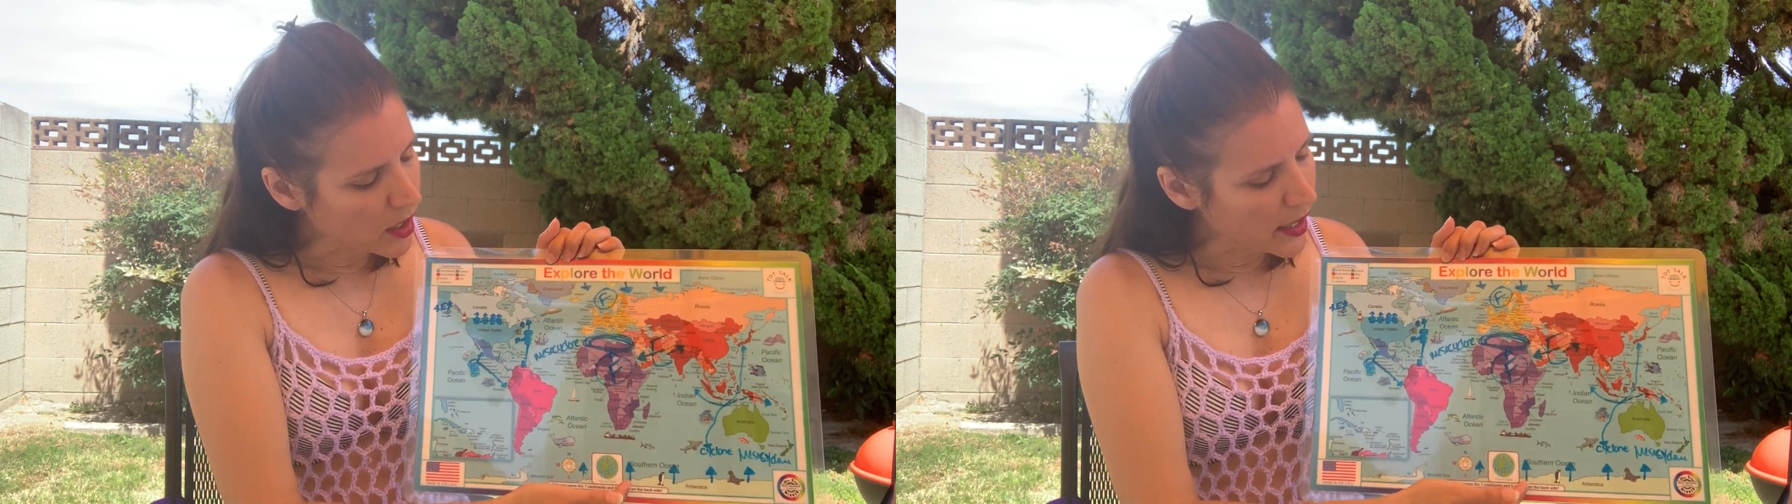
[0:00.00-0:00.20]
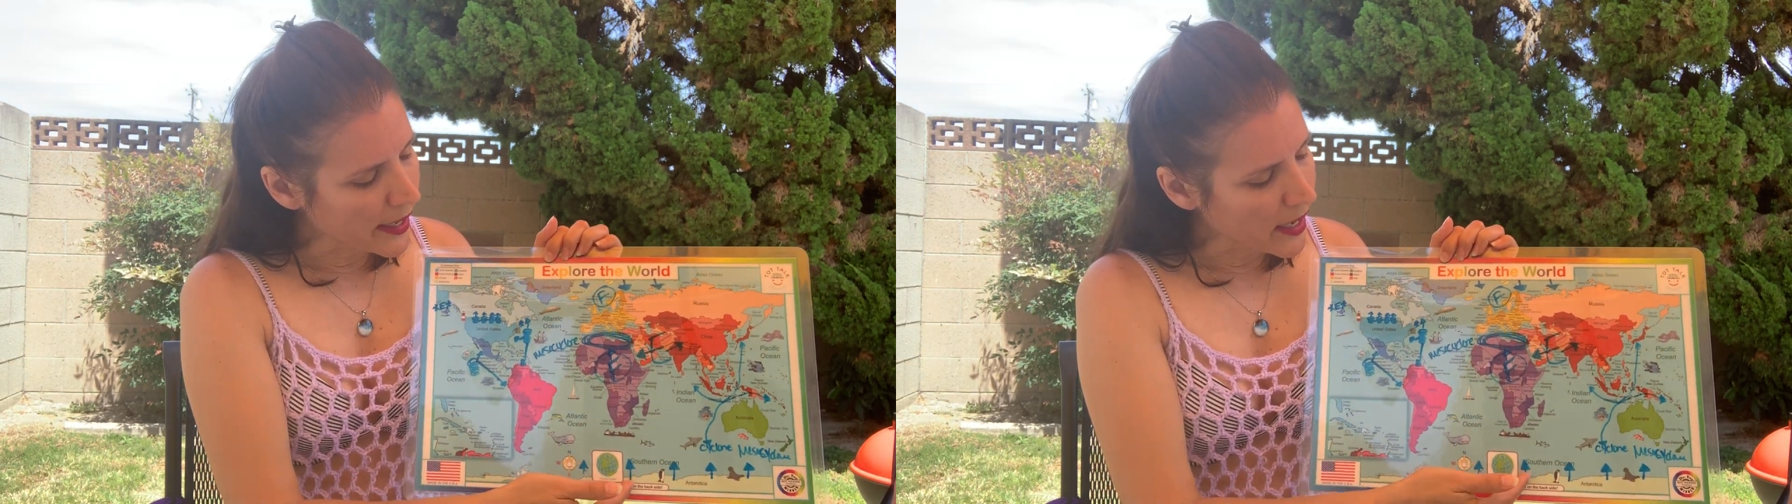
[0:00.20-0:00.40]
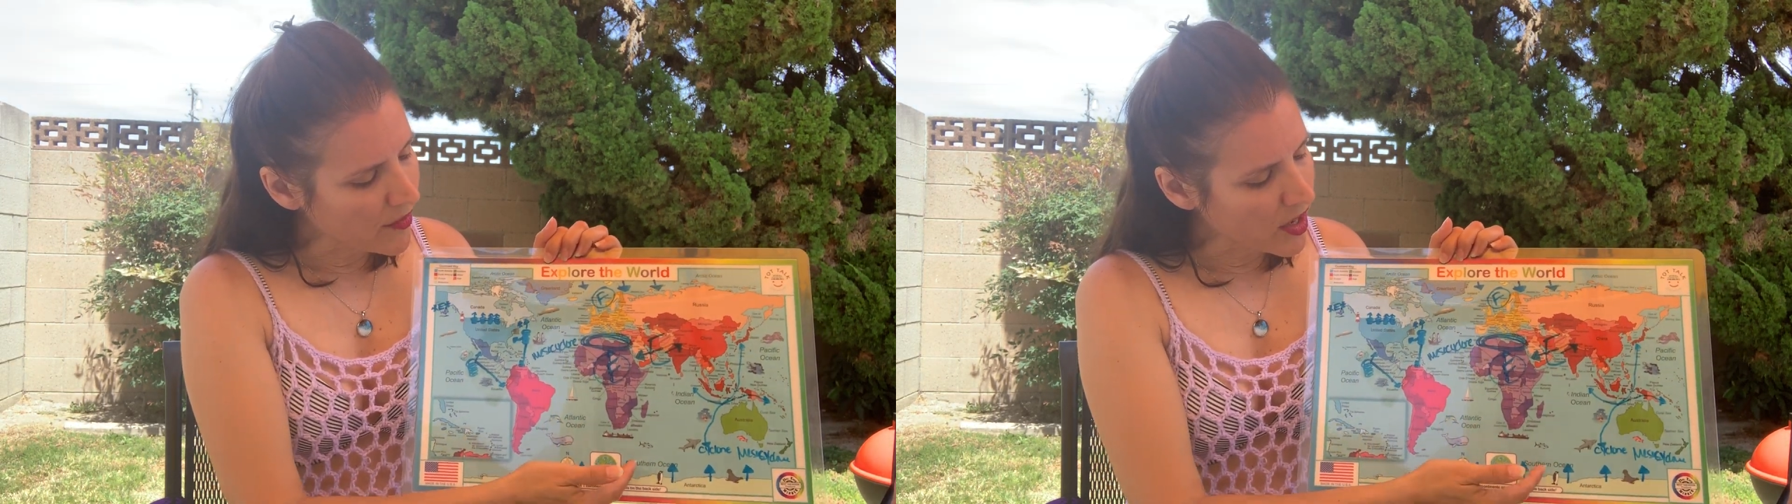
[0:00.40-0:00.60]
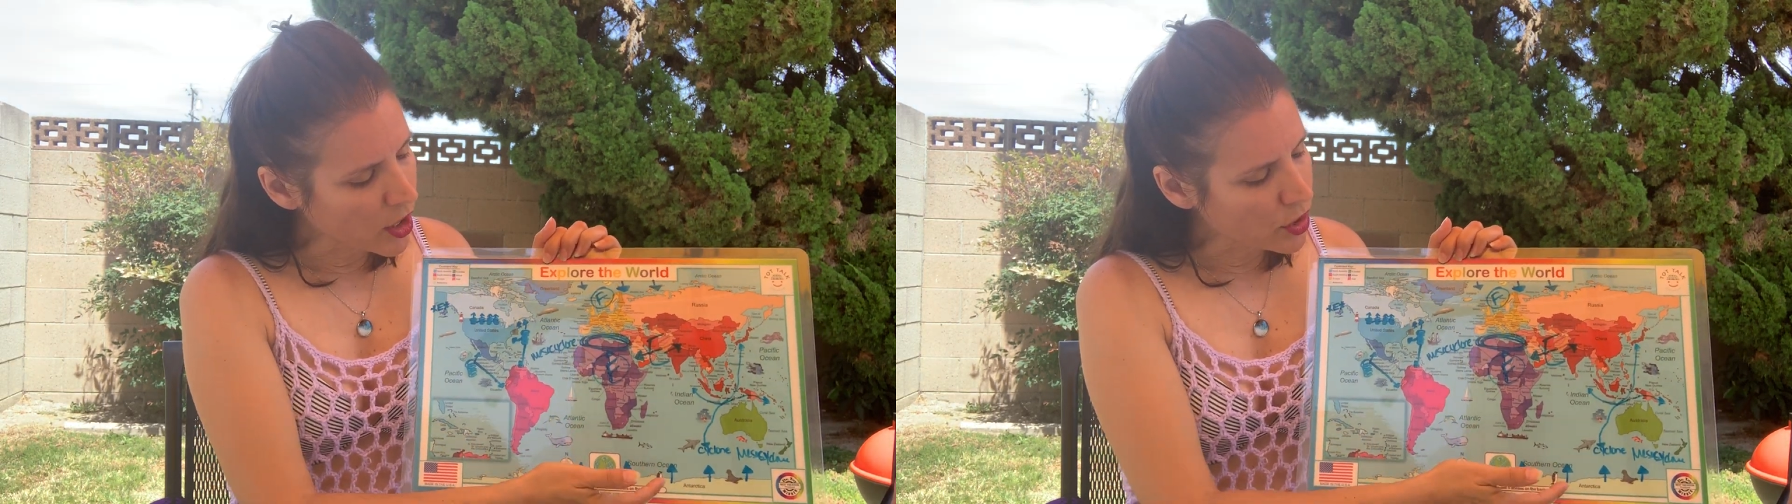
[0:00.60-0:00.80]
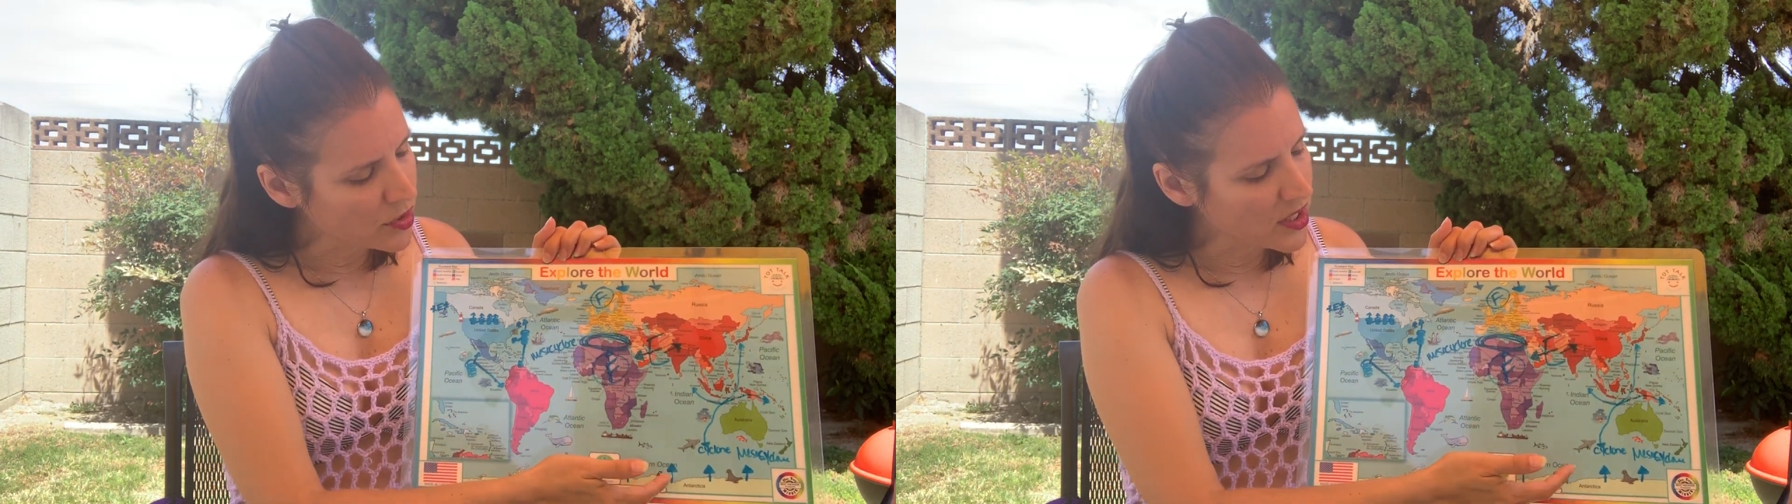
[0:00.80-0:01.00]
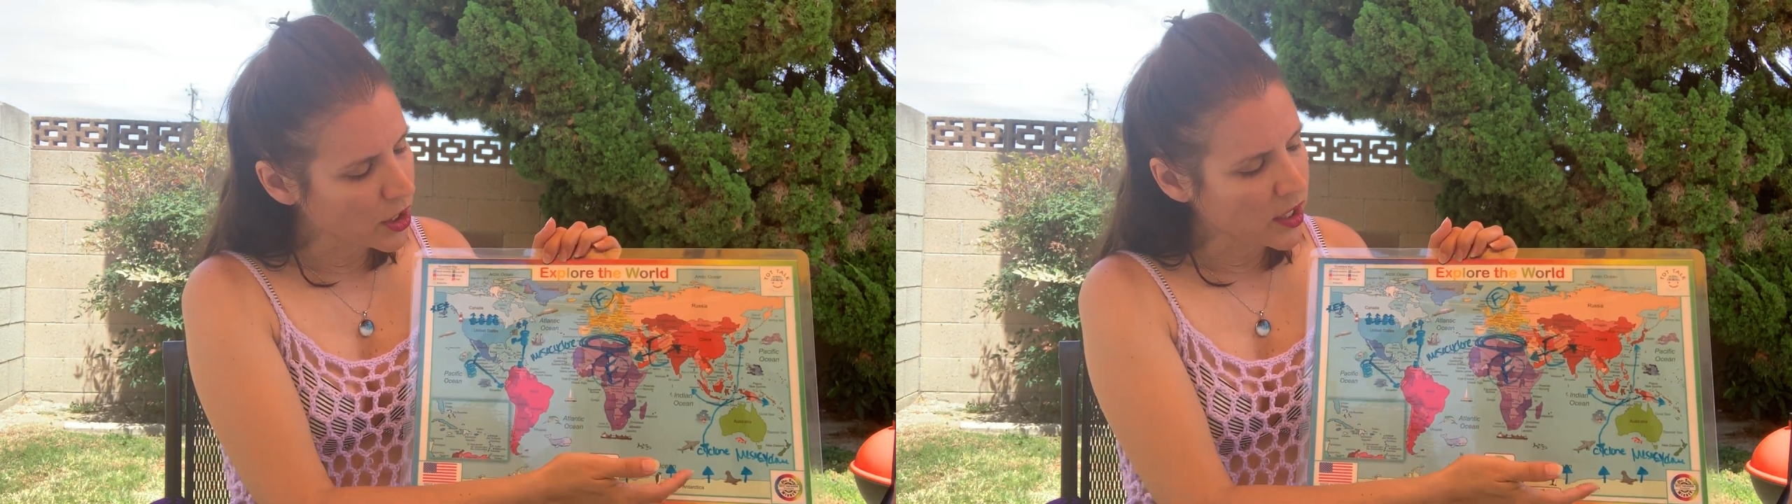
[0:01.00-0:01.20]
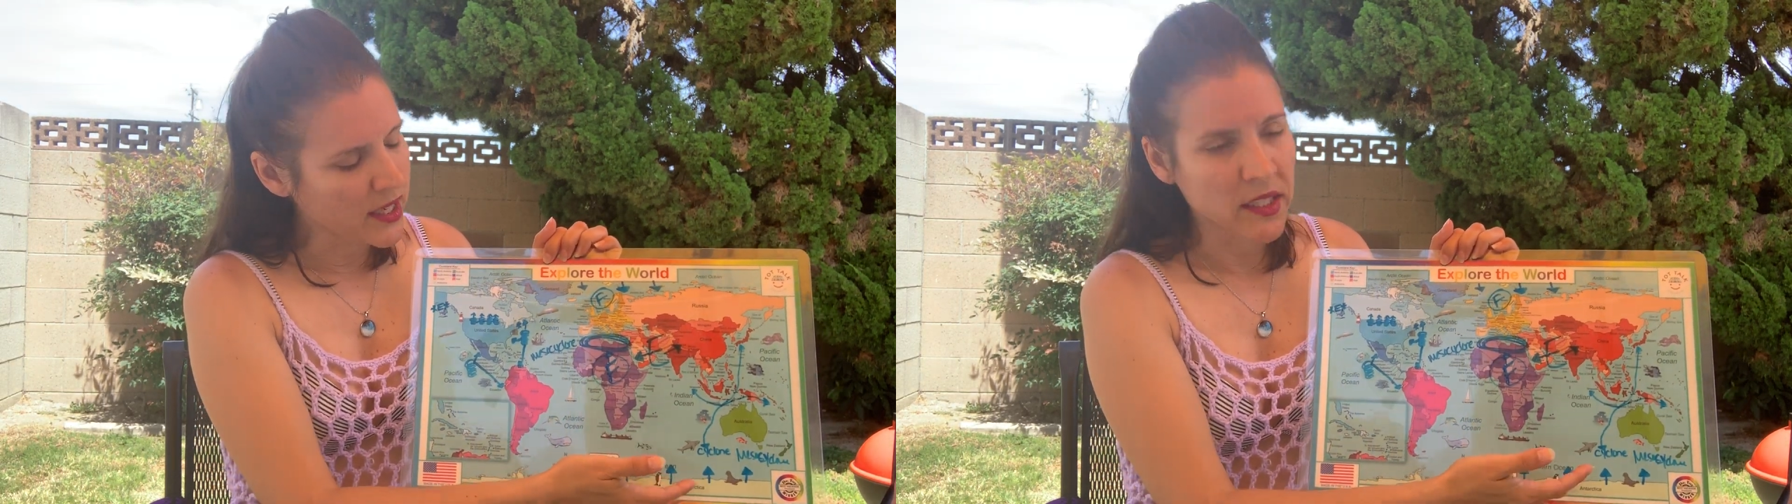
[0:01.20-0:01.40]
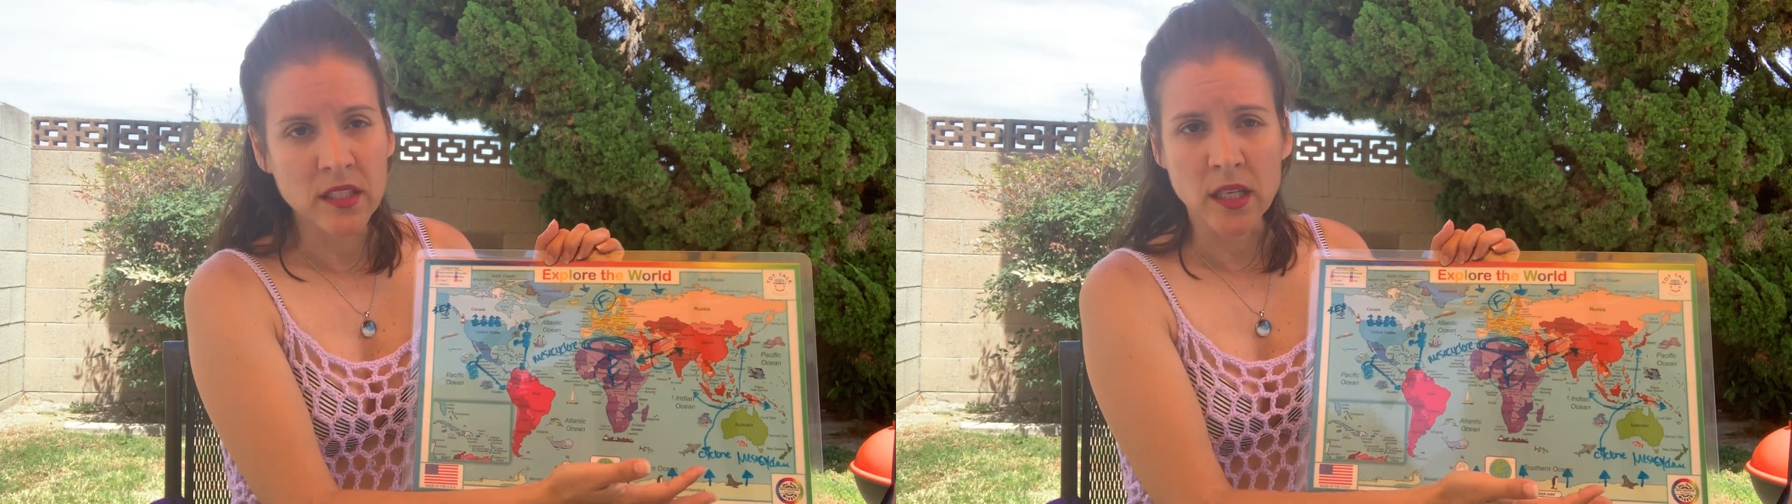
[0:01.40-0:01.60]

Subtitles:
I have arrows here, and I can